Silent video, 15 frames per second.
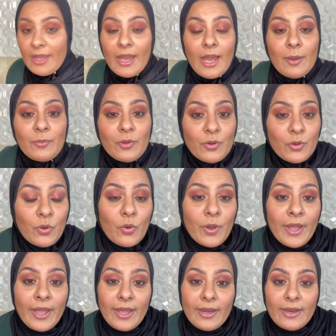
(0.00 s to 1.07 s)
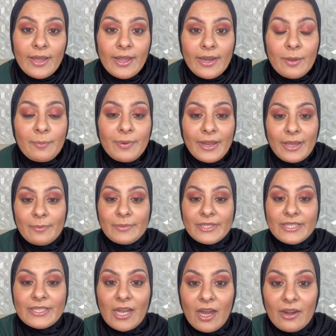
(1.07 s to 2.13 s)
I'm going to go ahead and apply
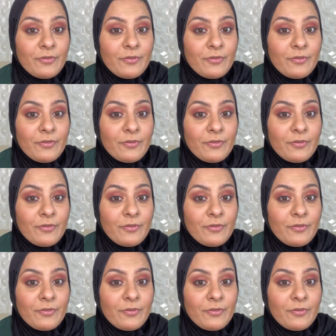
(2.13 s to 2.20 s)
mascara.